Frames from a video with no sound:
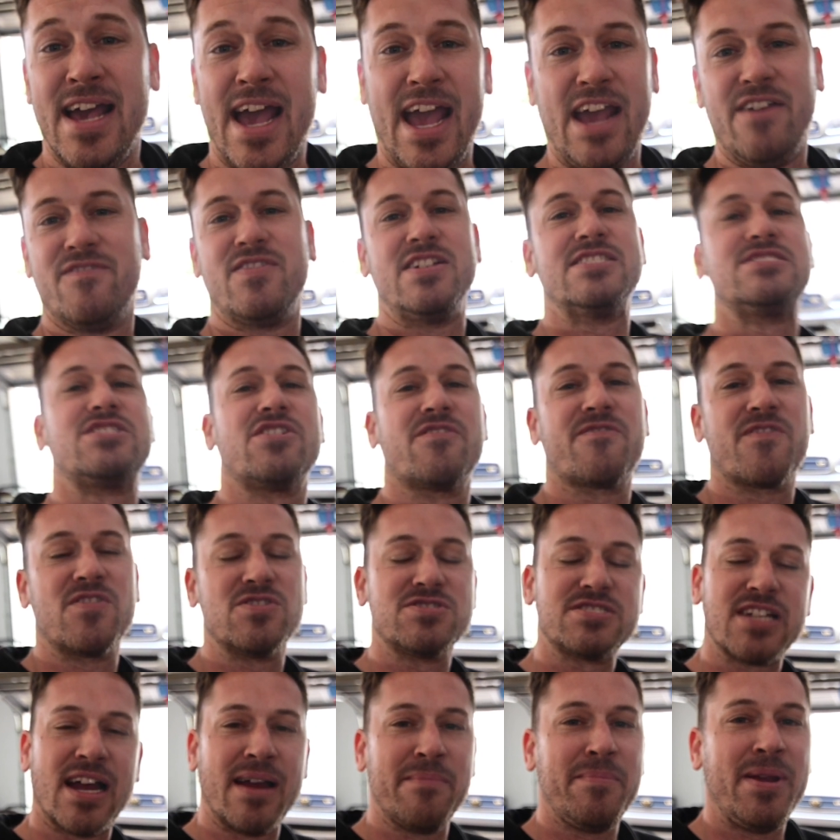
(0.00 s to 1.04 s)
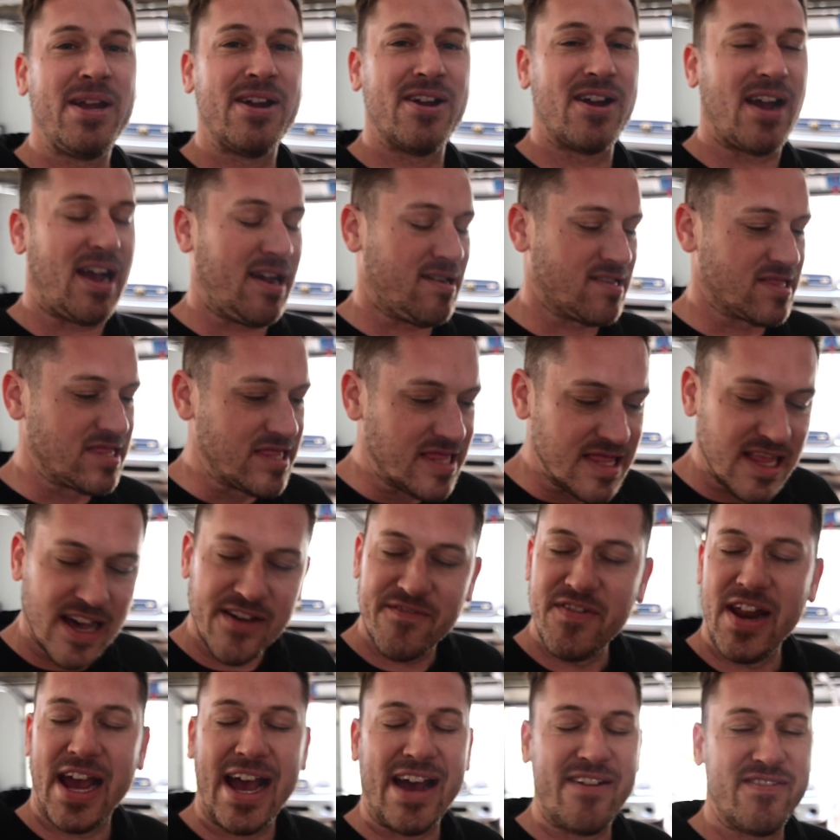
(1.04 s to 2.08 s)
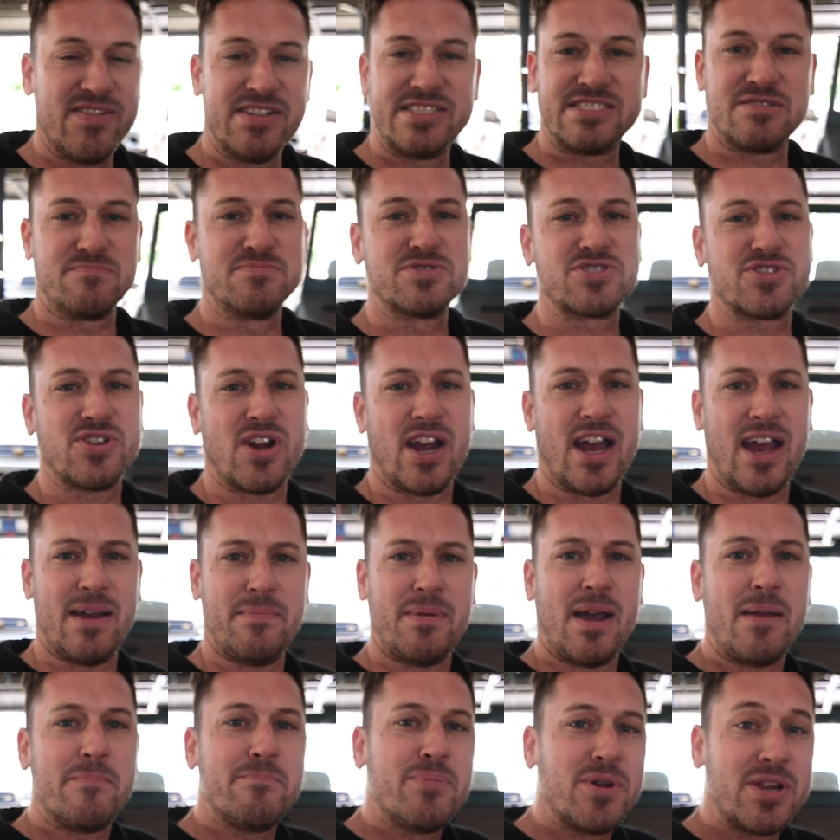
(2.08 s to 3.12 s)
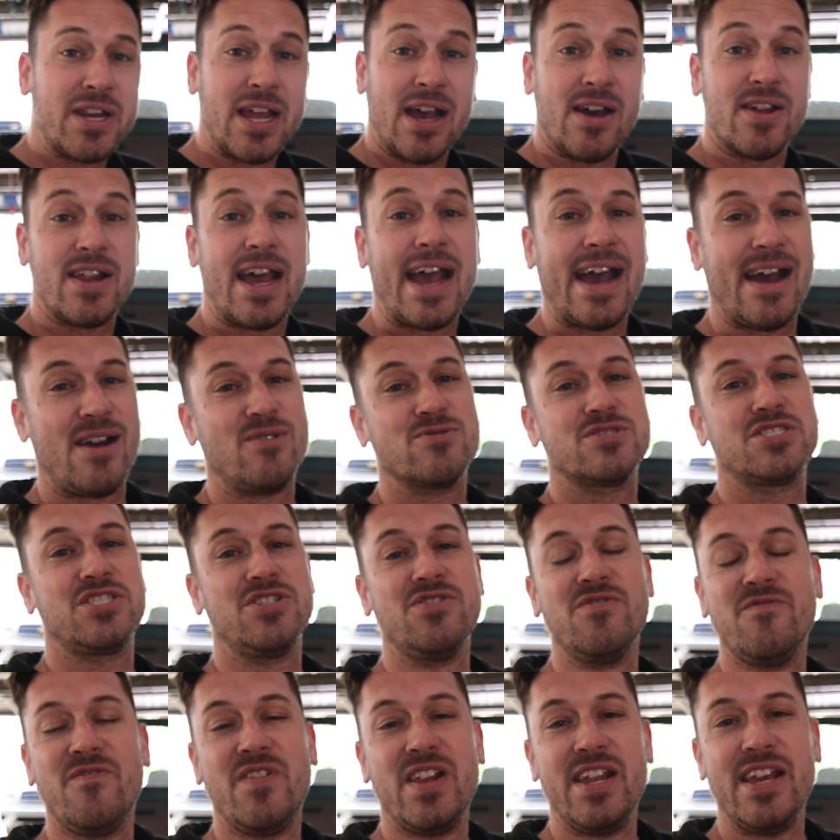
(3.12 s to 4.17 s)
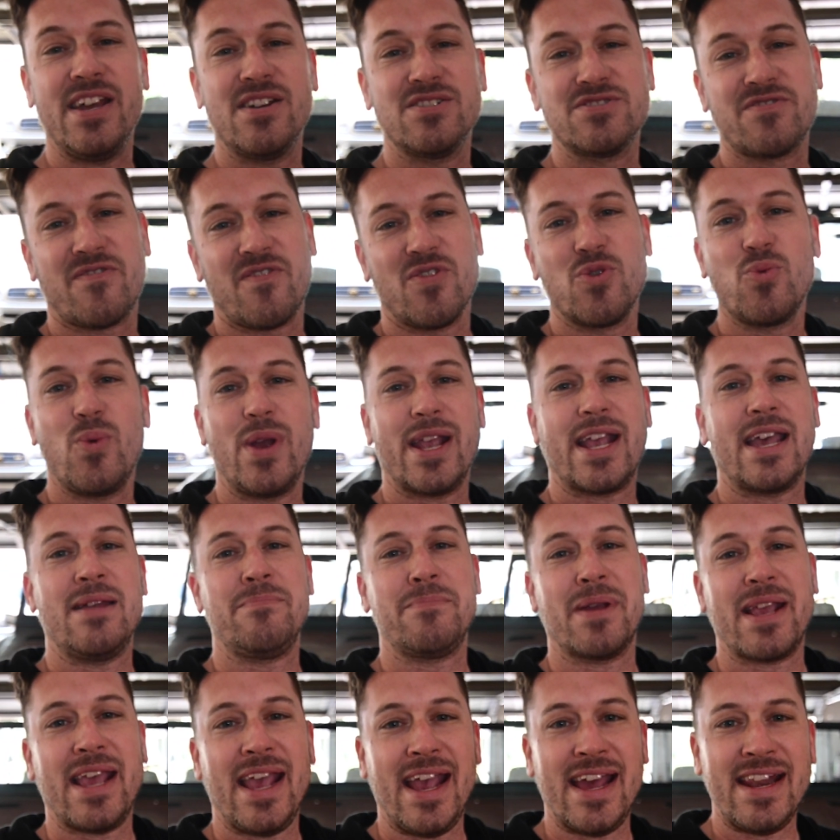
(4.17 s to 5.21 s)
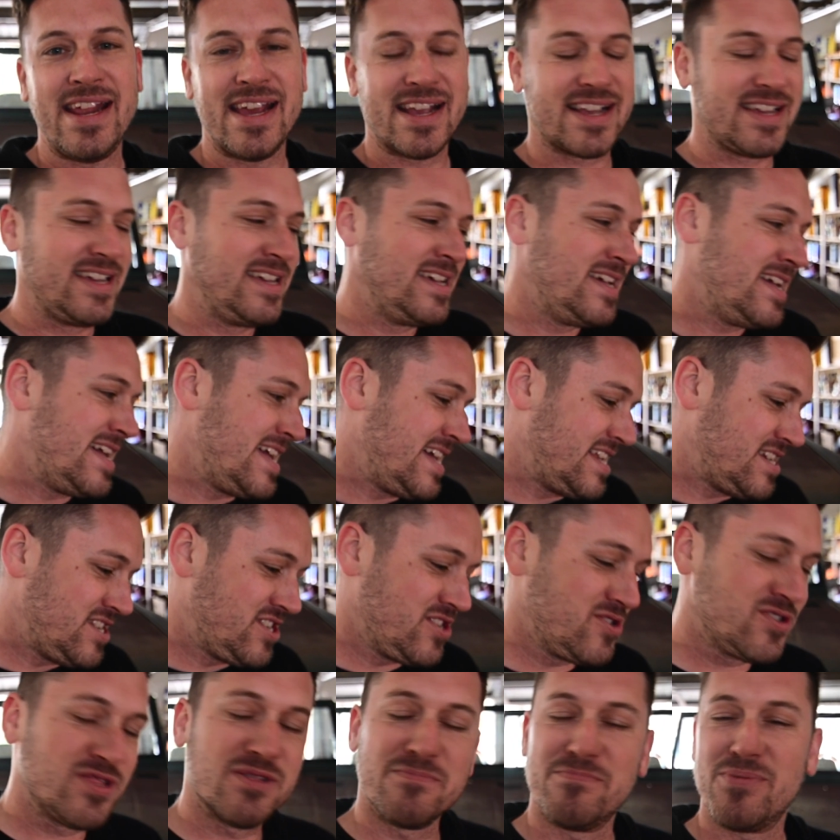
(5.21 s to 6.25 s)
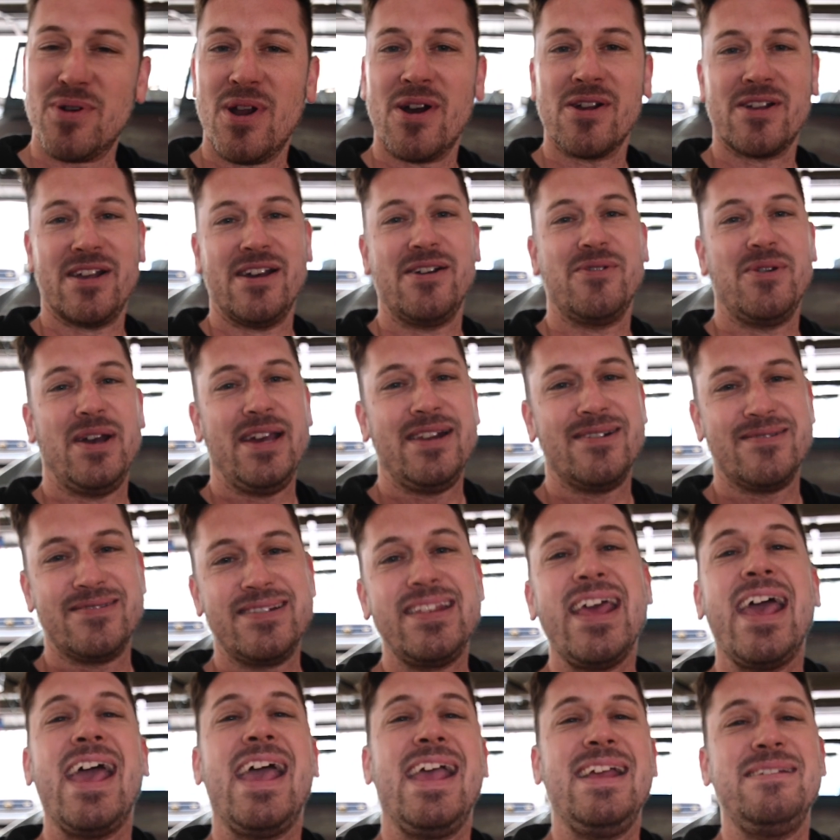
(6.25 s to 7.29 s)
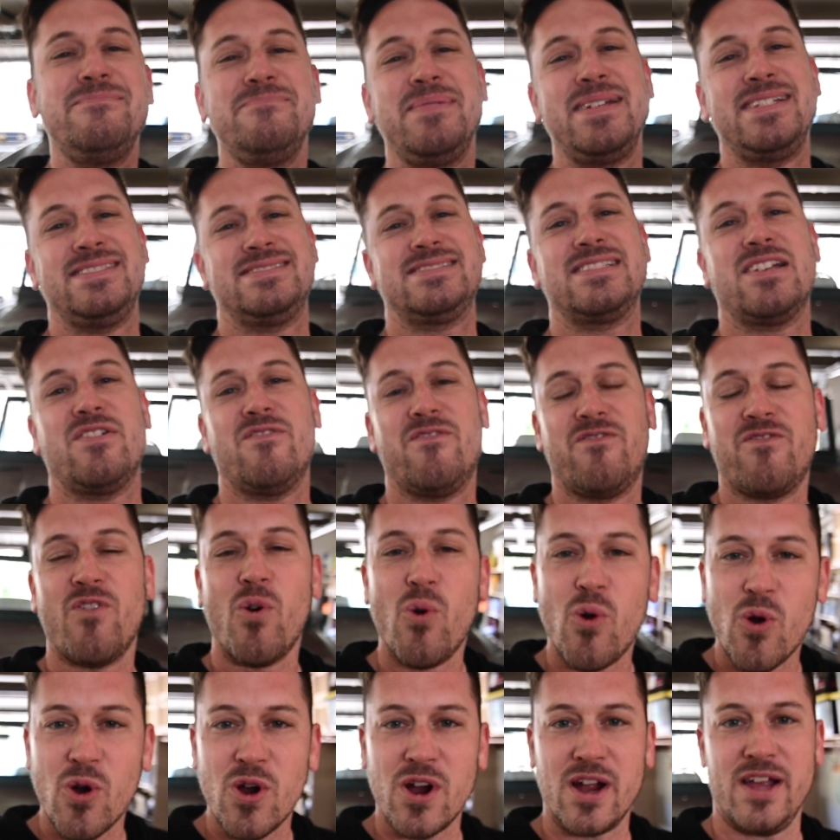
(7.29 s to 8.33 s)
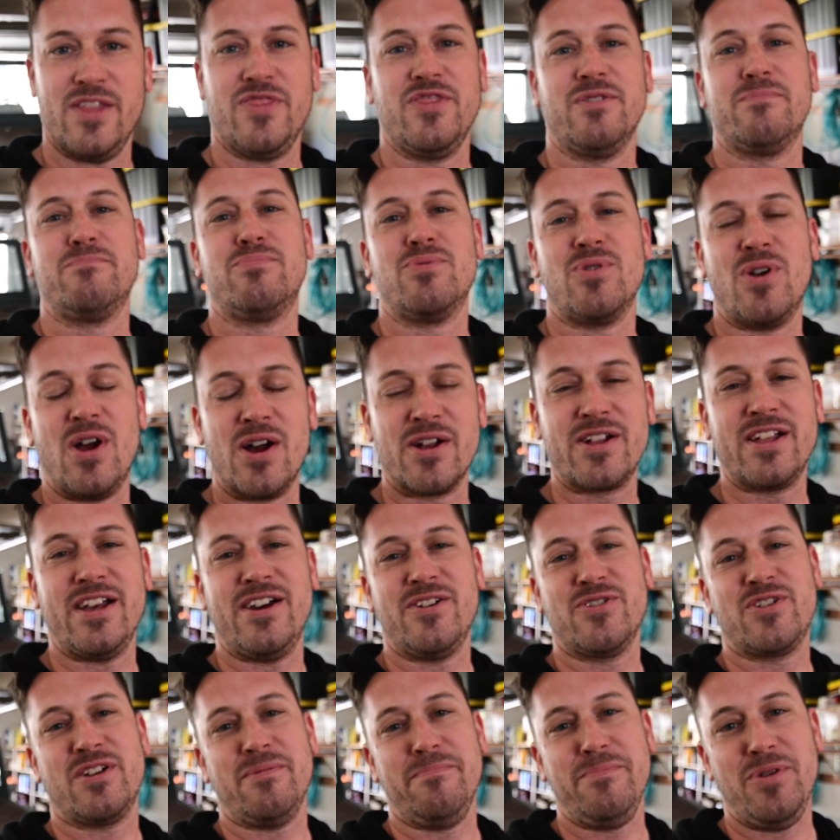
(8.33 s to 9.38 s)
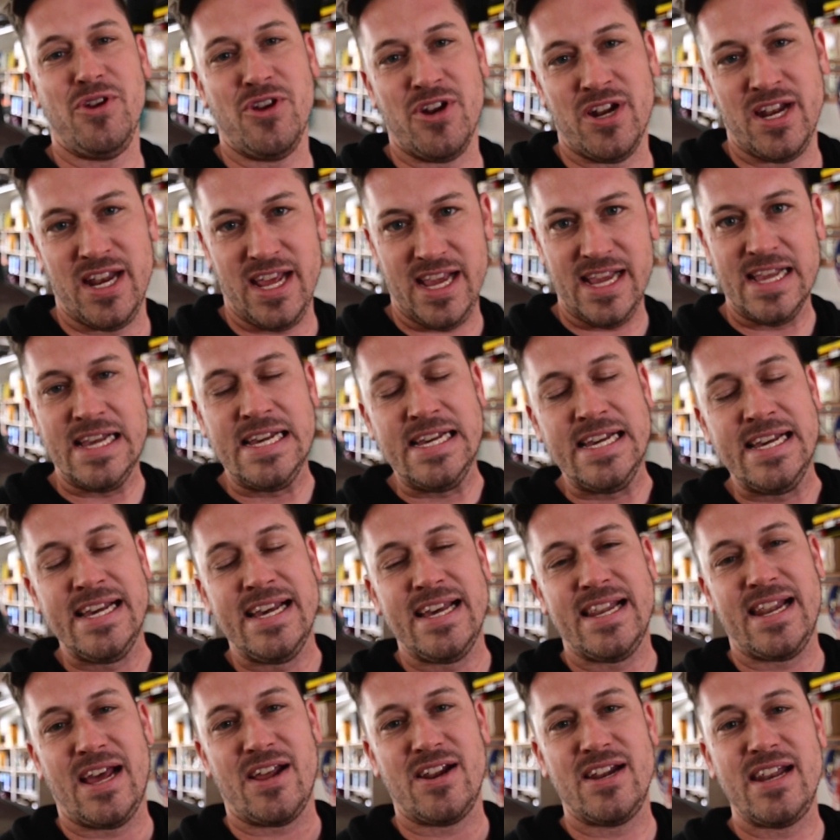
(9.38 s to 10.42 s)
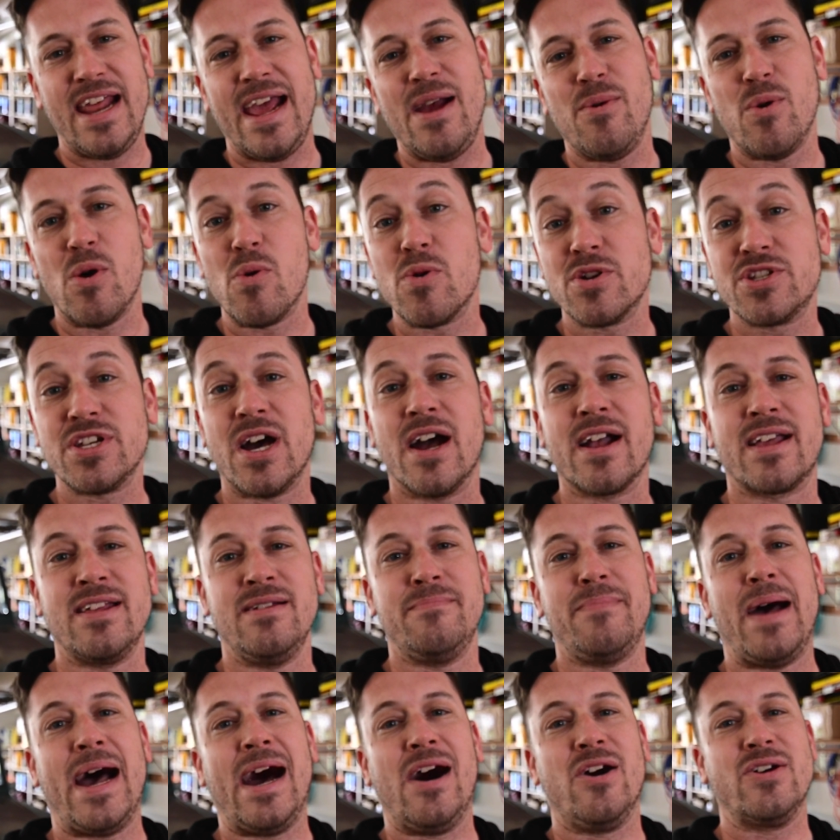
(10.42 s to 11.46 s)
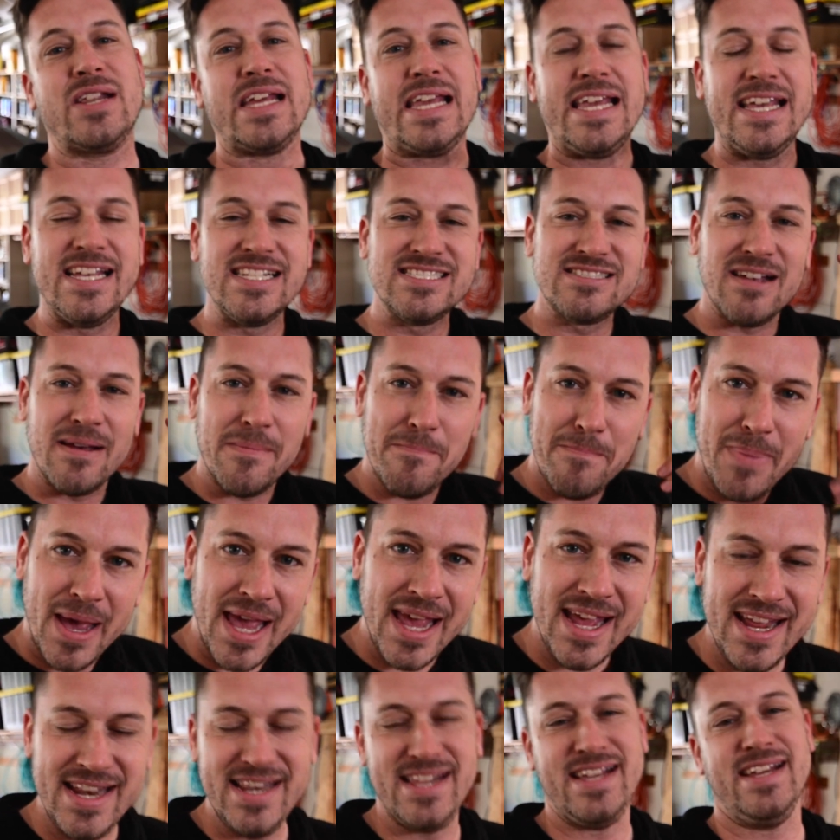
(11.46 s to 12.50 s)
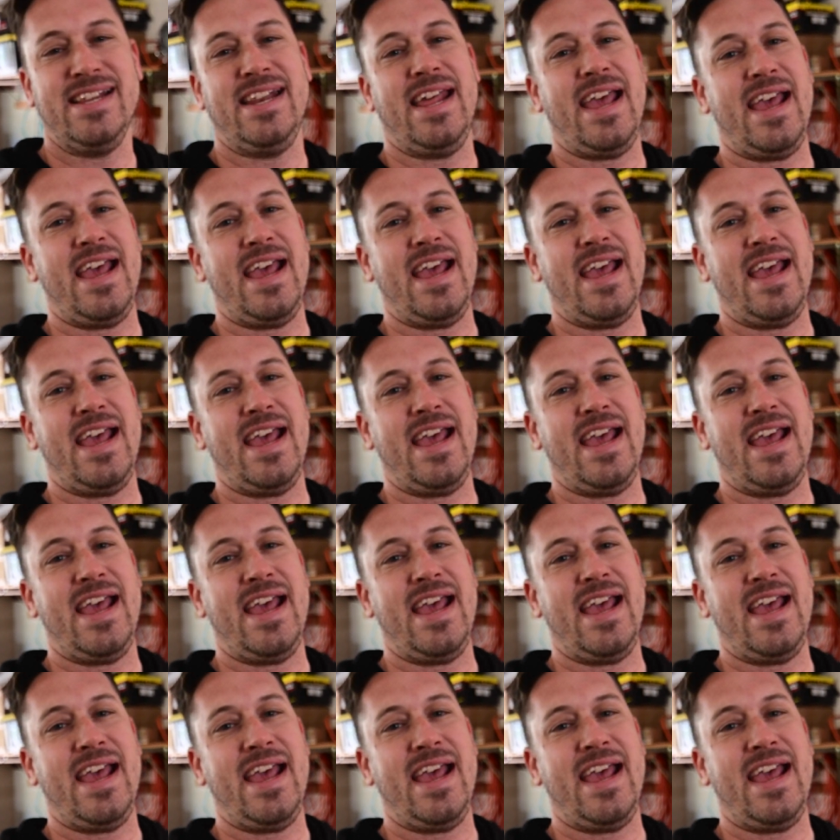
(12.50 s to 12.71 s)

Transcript: Hey, if this is your first time here, I'd love to have you subscribe. I'm putting out how-to videos for the weekend mechanic and doing the Bronco entertainment for the Bronco community. Now today, what we're talking about is pinion